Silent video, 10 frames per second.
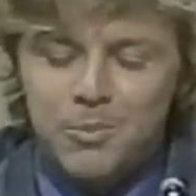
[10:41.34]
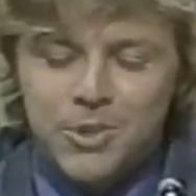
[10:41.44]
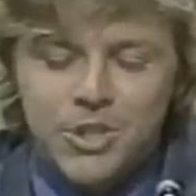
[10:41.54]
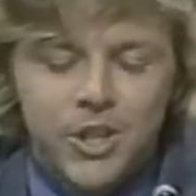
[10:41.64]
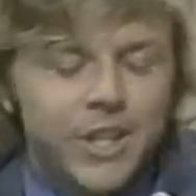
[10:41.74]

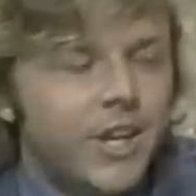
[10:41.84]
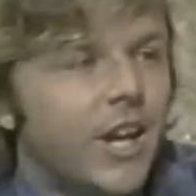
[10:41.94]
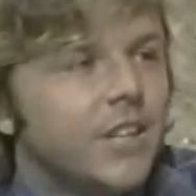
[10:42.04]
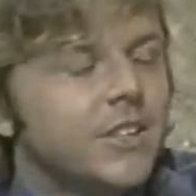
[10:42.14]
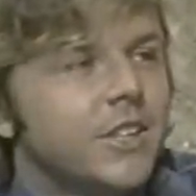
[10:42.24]
I'm studying
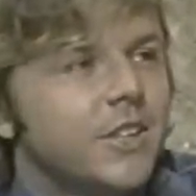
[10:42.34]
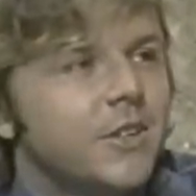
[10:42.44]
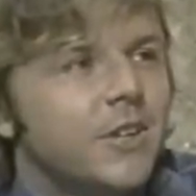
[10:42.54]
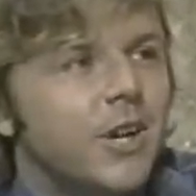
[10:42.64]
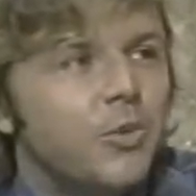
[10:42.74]

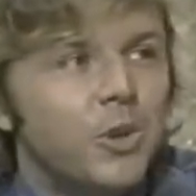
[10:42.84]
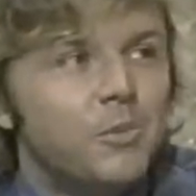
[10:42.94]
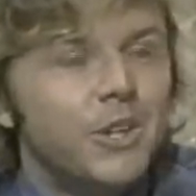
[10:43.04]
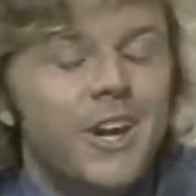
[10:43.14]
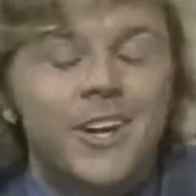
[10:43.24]
acting. I
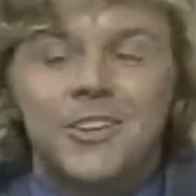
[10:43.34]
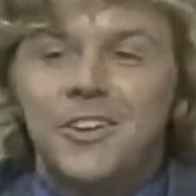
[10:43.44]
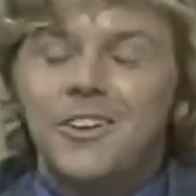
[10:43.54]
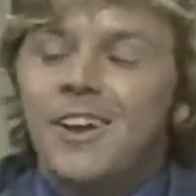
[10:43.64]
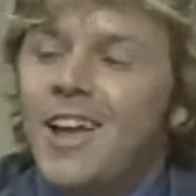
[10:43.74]
want to be an
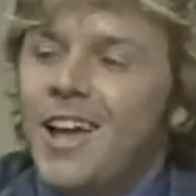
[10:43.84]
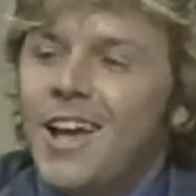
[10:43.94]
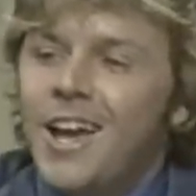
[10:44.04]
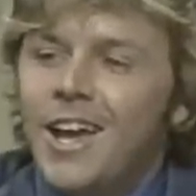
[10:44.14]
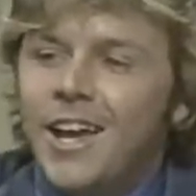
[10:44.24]
actor.
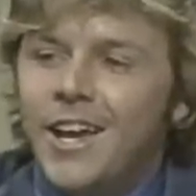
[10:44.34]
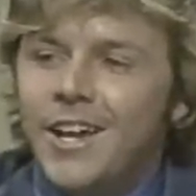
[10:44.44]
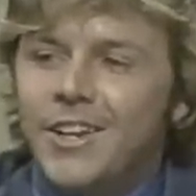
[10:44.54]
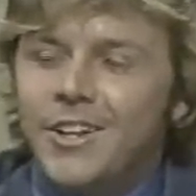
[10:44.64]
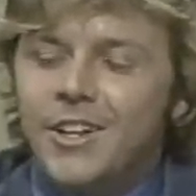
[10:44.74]

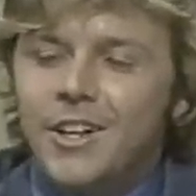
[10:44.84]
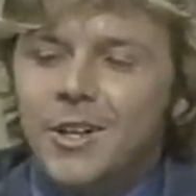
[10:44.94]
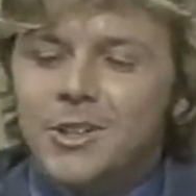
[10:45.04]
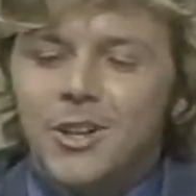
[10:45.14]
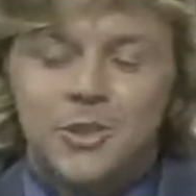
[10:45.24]
And
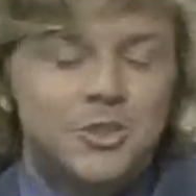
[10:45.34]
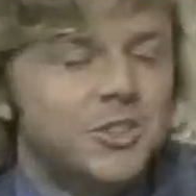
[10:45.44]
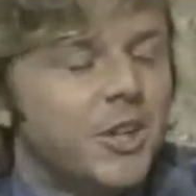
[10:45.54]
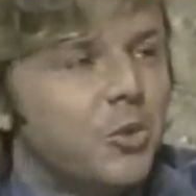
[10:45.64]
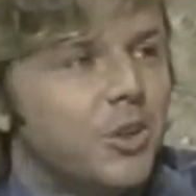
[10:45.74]
uh,
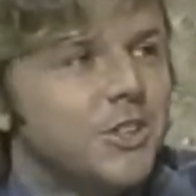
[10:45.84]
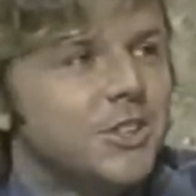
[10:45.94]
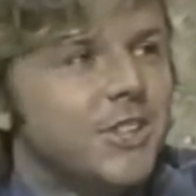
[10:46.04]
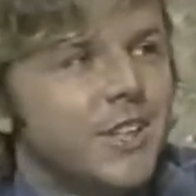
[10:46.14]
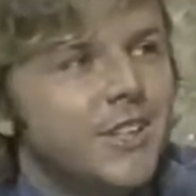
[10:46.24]
also take real
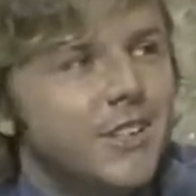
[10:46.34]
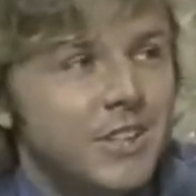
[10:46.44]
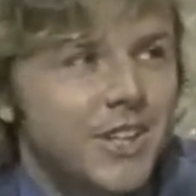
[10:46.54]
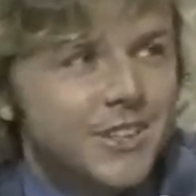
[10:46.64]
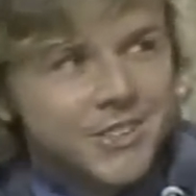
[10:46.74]
estate
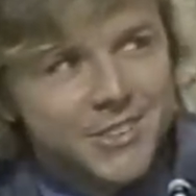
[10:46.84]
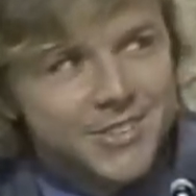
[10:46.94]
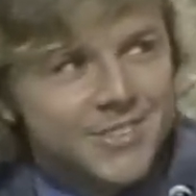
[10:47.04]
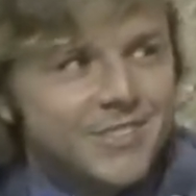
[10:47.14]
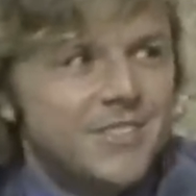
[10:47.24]
in case
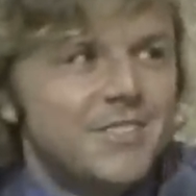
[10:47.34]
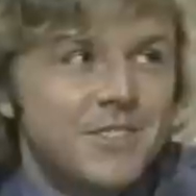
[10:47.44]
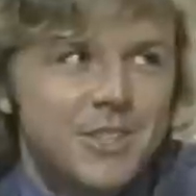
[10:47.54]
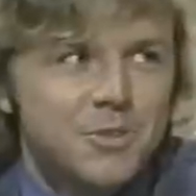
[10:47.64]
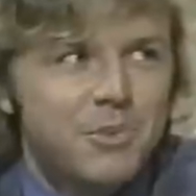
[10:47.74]

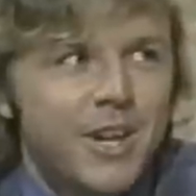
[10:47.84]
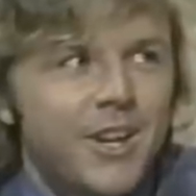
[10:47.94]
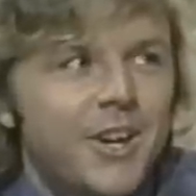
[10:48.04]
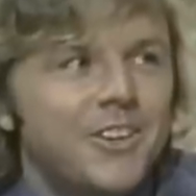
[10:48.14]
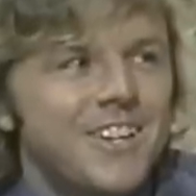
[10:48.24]
it doesn't
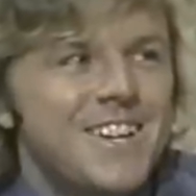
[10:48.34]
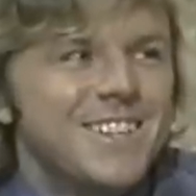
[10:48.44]
pan out.